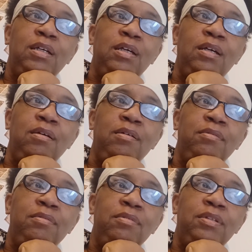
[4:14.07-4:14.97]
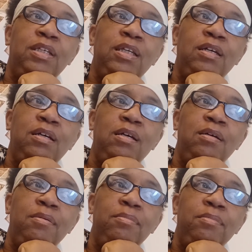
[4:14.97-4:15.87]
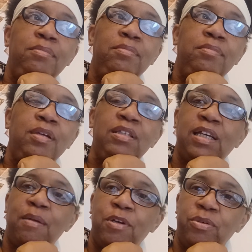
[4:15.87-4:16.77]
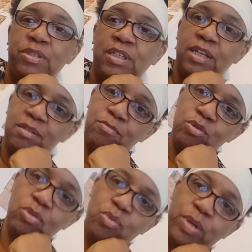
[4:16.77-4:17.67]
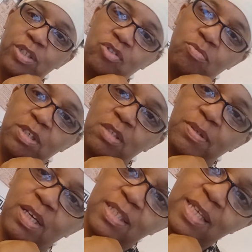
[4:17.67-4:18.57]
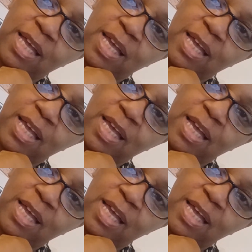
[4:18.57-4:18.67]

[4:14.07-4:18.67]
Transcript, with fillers: uh, get a. Um, I think I'm going to go study musical instruments because